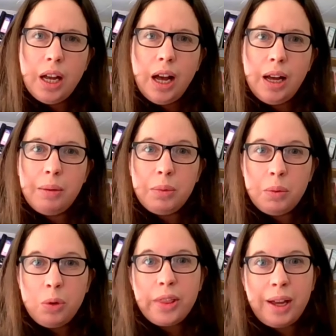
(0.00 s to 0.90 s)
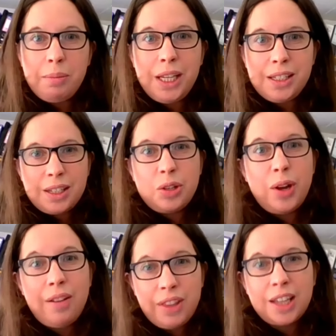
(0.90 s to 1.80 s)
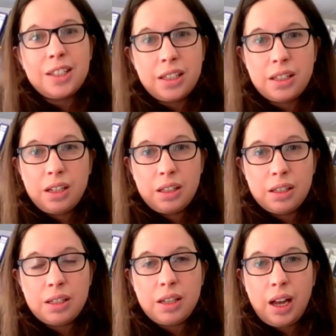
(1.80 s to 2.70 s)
And what that means is you have that distance,